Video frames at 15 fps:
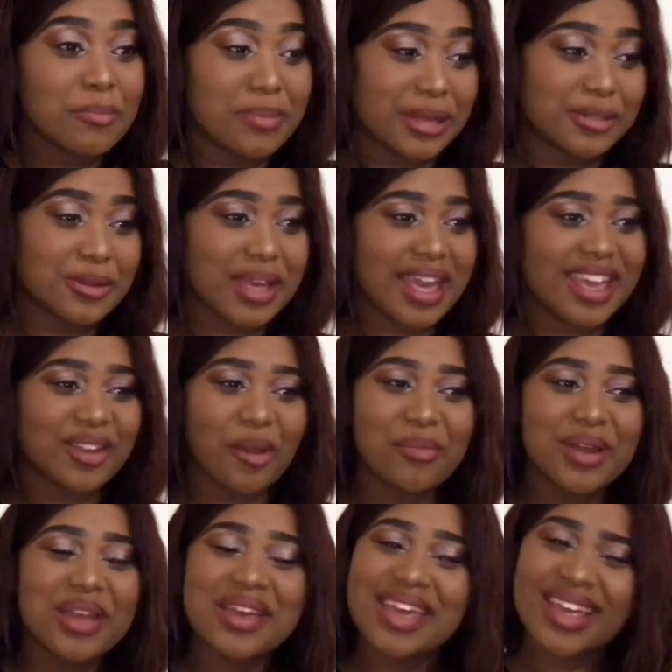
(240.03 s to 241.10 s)
But okay, come
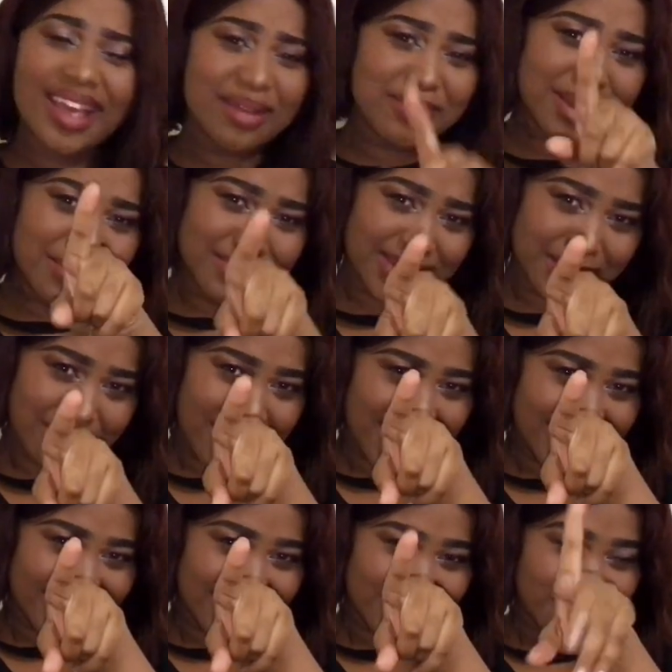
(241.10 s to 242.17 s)
on. I'm not
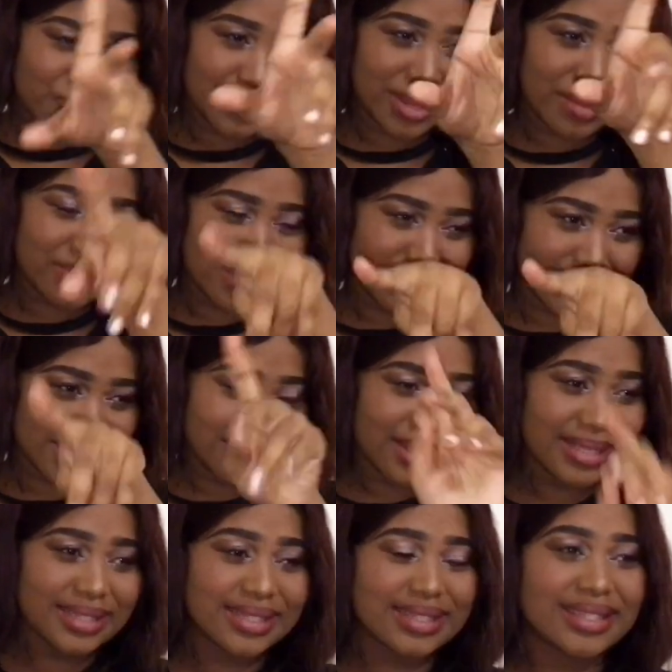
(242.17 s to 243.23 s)

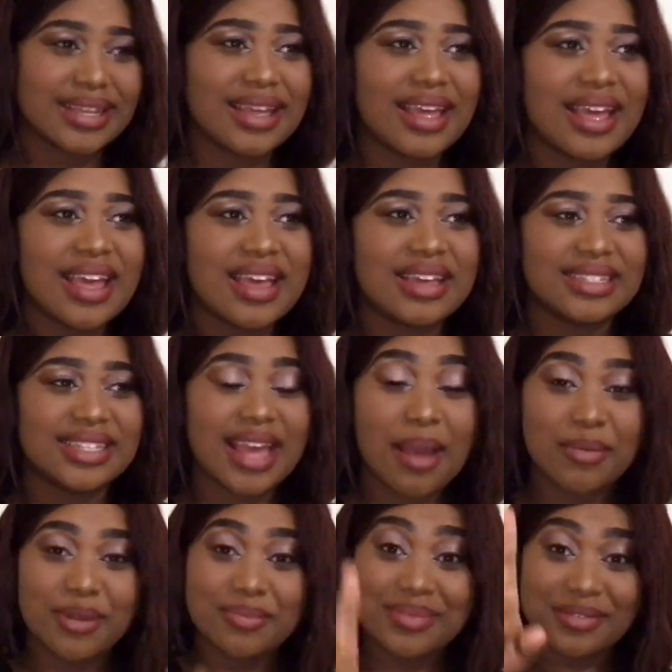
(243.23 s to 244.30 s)
Sabins. Dear,
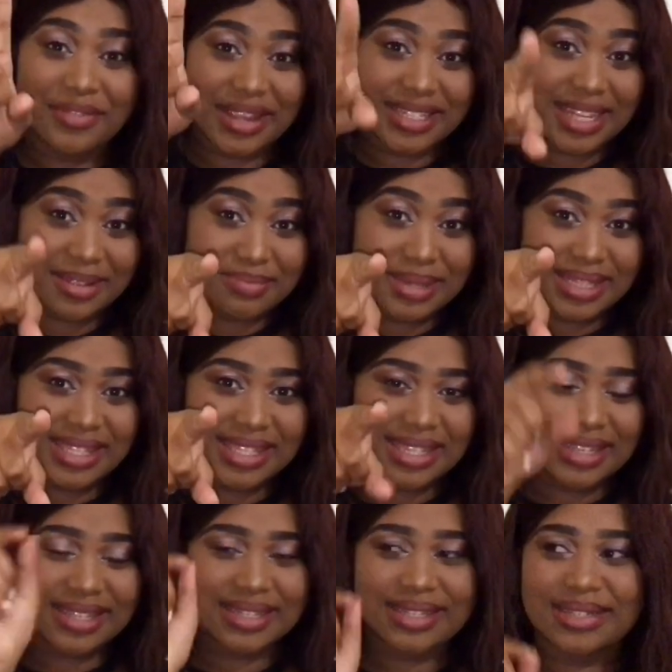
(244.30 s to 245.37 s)
I'm invited to mix
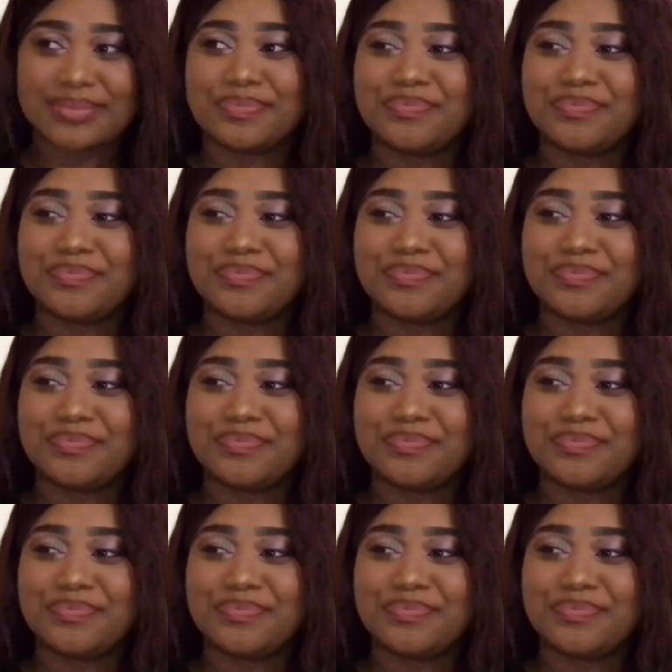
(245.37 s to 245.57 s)
it.